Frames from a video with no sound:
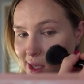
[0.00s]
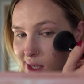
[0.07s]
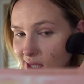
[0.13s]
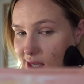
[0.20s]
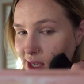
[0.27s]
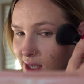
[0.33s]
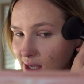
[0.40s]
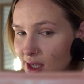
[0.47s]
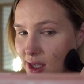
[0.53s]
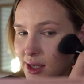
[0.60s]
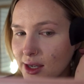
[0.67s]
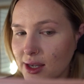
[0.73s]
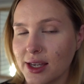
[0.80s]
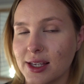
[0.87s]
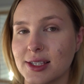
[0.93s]
he
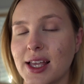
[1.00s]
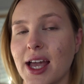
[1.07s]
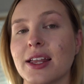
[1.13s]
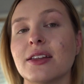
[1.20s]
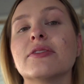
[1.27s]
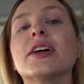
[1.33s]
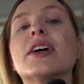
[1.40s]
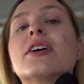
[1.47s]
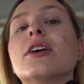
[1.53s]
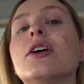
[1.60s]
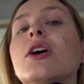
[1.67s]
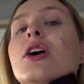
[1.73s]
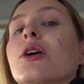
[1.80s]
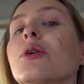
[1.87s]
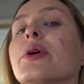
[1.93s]
is kind of like
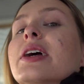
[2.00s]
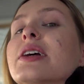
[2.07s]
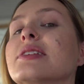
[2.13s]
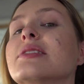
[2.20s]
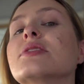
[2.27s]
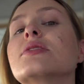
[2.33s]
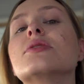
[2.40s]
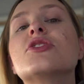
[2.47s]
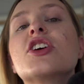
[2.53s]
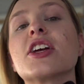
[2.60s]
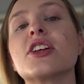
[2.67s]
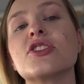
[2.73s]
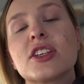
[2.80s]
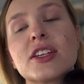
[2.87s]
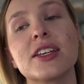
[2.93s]
always
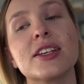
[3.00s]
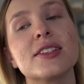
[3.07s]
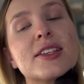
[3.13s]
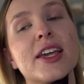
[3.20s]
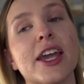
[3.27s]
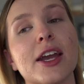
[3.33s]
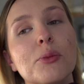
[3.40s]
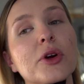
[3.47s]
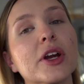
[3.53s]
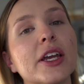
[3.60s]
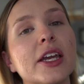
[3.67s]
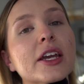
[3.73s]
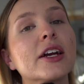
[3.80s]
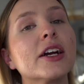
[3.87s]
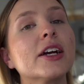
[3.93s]
changing his camera
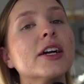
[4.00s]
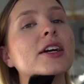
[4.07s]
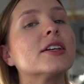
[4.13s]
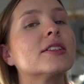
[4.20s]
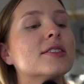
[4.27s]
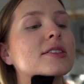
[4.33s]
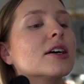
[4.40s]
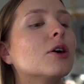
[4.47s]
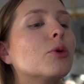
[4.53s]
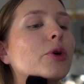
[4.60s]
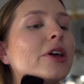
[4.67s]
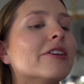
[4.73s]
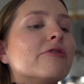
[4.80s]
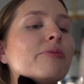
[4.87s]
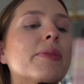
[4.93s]
gear, and so
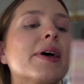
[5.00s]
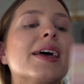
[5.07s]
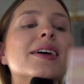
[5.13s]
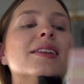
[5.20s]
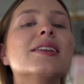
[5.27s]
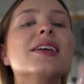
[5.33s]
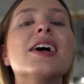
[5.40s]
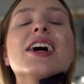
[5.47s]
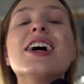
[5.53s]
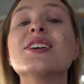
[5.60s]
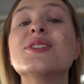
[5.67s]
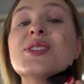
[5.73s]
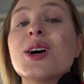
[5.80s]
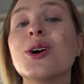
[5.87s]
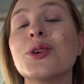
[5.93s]
we've been a
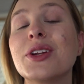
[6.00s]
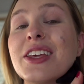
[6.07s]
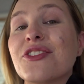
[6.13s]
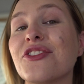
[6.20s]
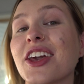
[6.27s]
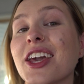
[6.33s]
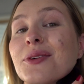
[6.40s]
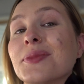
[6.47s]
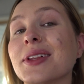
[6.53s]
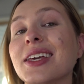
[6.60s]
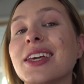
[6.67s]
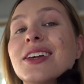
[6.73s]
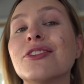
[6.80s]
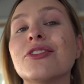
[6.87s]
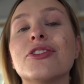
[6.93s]
Sony
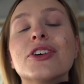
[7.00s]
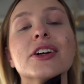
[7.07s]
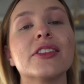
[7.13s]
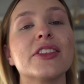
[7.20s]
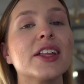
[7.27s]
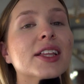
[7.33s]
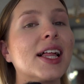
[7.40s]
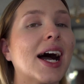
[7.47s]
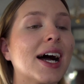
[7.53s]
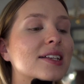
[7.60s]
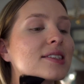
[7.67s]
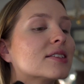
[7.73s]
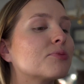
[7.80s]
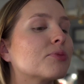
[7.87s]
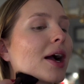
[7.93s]
family for the
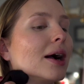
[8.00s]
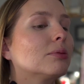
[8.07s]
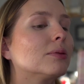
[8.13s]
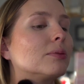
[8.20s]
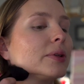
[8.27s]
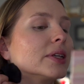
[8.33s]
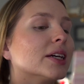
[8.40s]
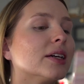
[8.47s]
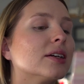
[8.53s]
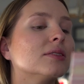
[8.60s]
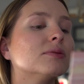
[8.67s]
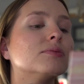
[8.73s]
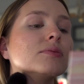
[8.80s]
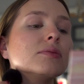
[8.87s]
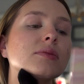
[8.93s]
last
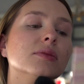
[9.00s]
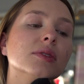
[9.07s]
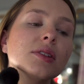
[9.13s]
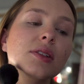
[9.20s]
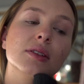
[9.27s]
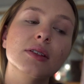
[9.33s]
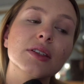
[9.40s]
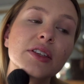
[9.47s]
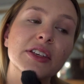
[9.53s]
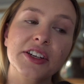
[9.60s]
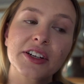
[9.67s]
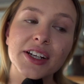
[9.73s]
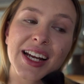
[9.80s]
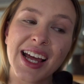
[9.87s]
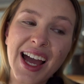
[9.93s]
probably
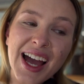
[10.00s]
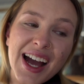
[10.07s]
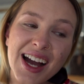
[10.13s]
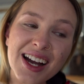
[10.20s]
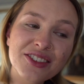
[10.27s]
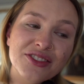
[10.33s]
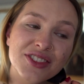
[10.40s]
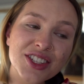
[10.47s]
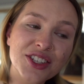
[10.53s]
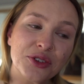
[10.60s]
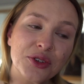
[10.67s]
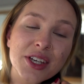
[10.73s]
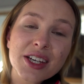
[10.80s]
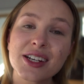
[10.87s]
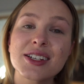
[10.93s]
year and a half,
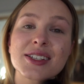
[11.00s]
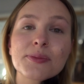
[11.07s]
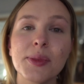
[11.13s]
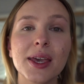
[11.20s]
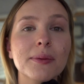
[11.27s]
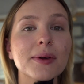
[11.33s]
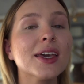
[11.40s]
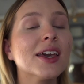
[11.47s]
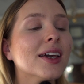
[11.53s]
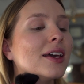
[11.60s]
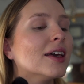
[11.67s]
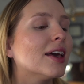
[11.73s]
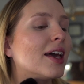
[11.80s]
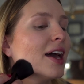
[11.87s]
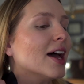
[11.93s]
2 years maybe.
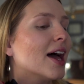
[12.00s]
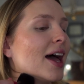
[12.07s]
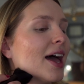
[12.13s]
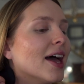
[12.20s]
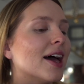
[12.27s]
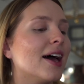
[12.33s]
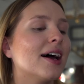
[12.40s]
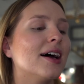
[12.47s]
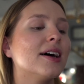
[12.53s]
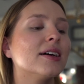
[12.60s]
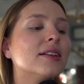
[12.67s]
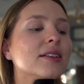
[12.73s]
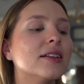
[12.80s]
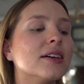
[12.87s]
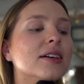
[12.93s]

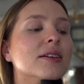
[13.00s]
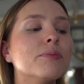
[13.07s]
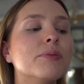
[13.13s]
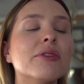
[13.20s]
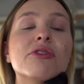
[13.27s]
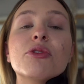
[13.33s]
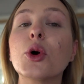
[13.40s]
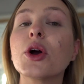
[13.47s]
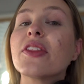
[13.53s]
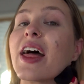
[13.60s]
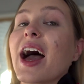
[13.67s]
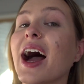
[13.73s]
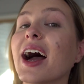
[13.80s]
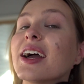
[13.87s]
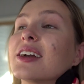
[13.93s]
And before
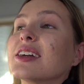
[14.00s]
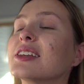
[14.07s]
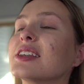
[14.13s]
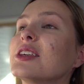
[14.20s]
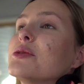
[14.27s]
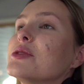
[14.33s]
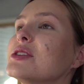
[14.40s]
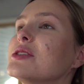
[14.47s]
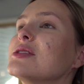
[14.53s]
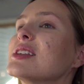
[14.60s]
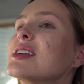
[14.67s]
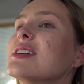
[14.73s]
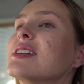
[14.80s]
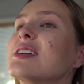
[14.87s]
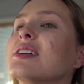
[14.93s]
that, he was
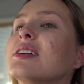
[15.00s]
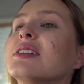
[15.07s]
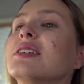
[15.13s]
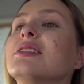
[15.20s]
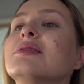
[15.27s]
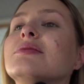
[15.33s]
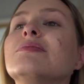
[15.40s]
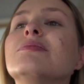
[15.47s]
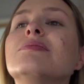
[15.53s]
using